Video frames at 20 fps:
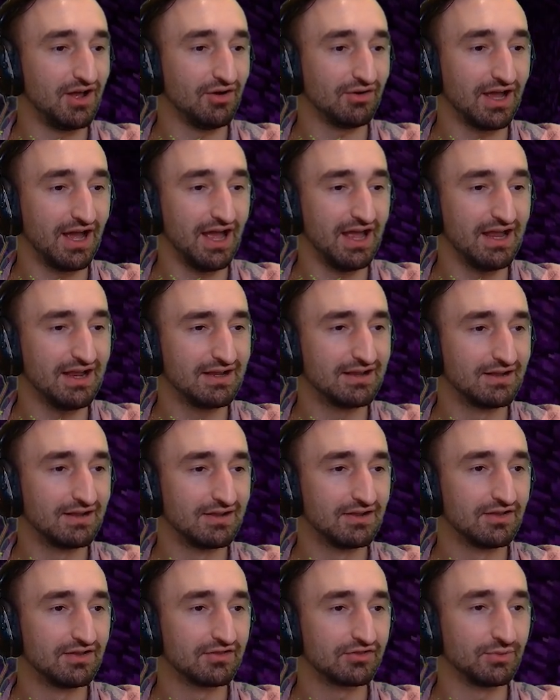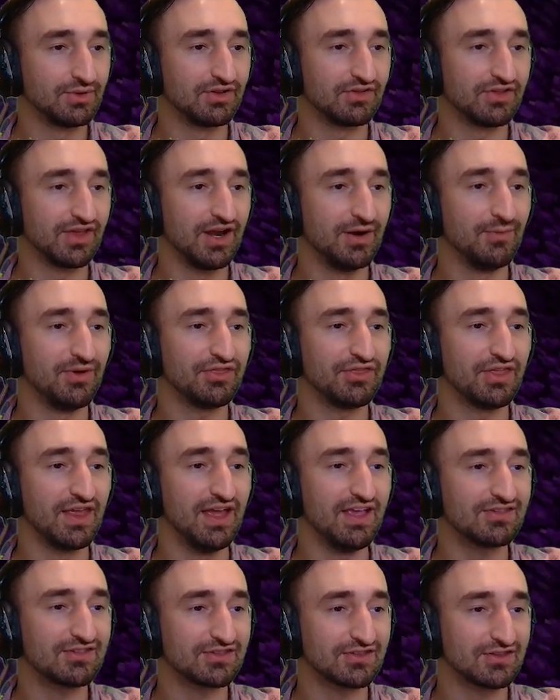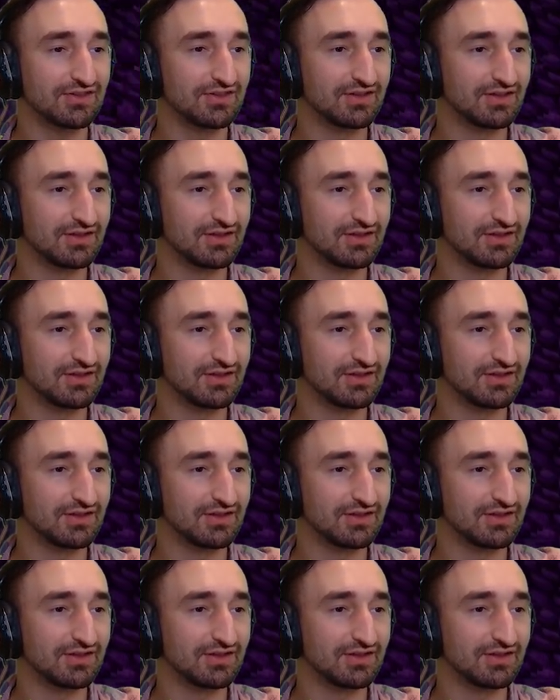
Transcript: okay, so we just hit him with this